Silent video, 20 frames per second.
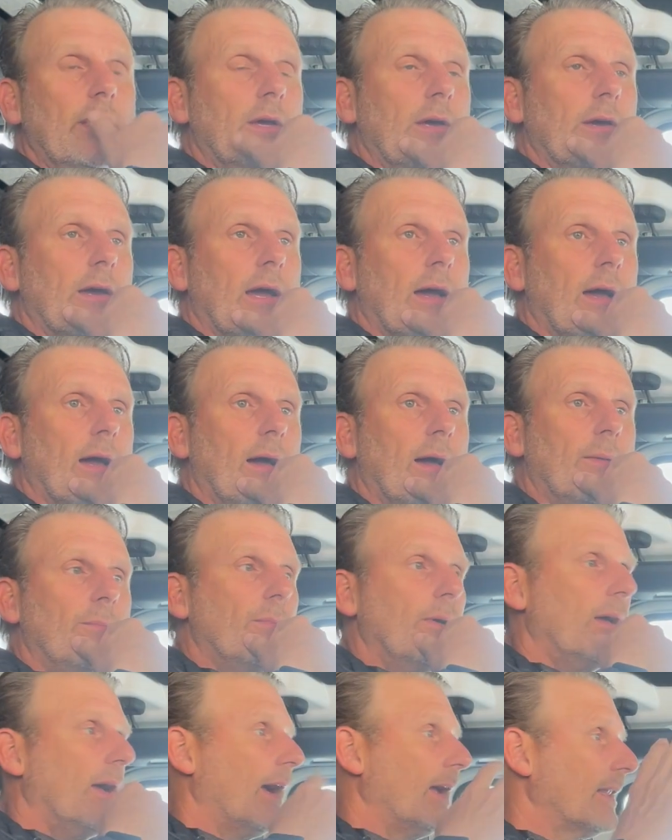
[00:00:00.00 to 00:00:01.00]

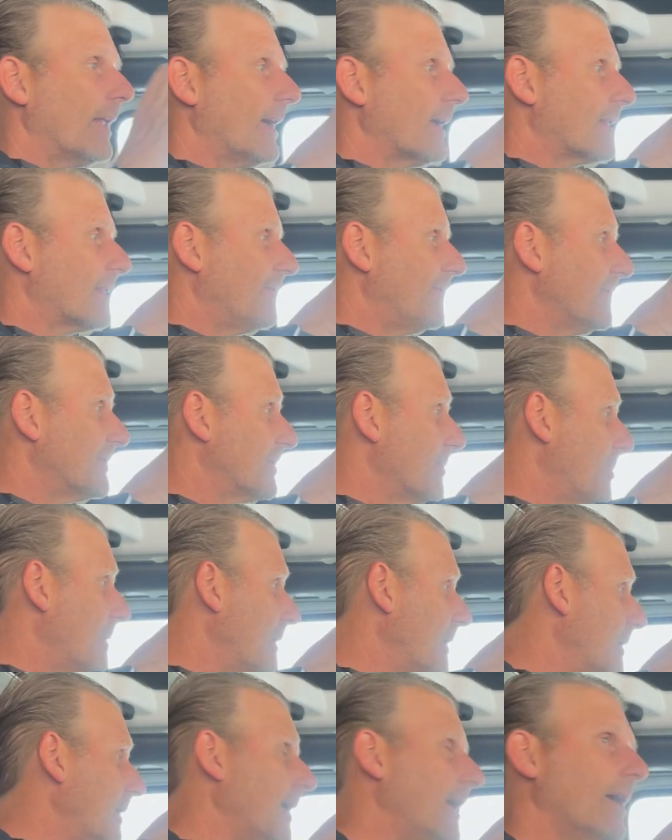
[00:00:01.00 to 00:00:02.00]
I like the
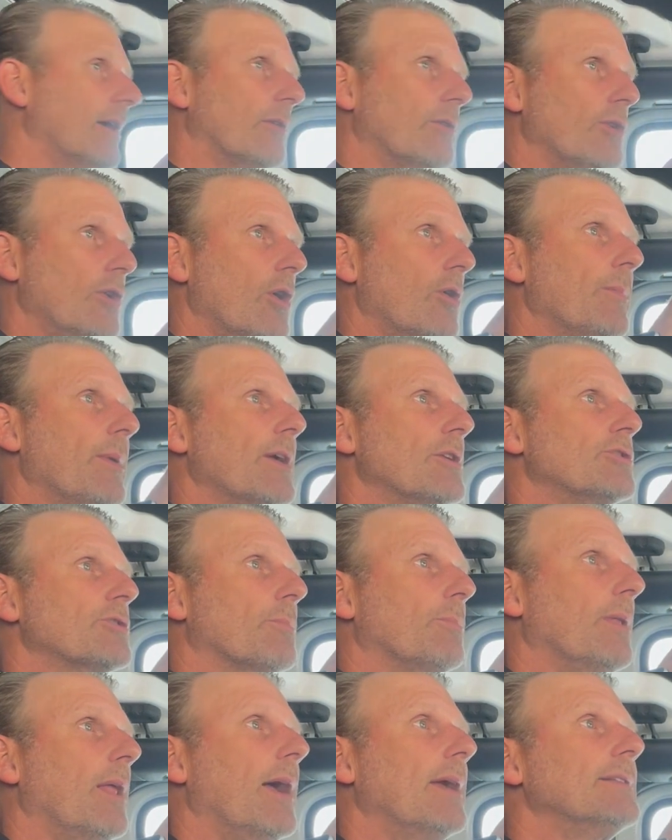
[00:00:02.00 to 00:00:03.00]
visibility, no major
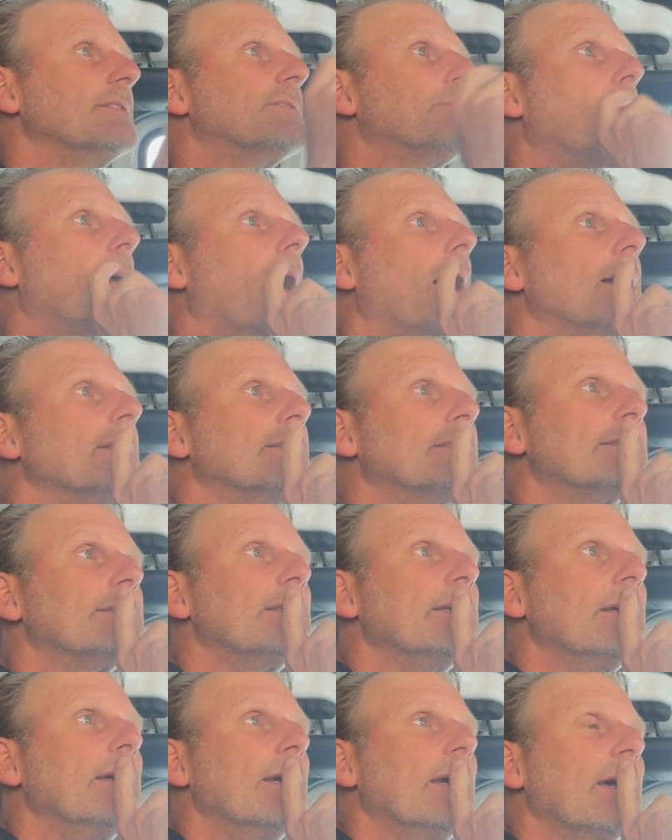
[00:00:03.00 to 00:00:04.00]
blind
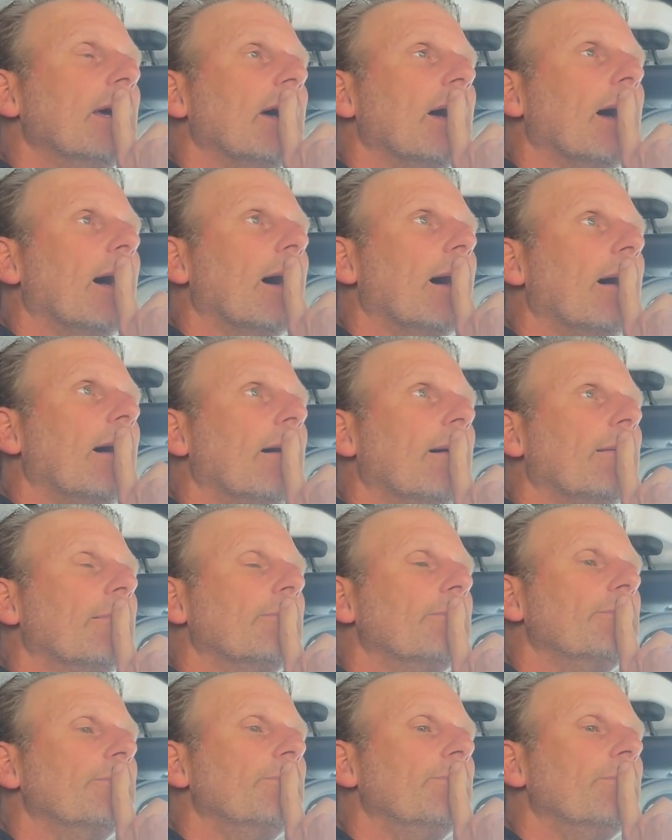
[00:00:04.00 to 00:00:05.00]
spots. I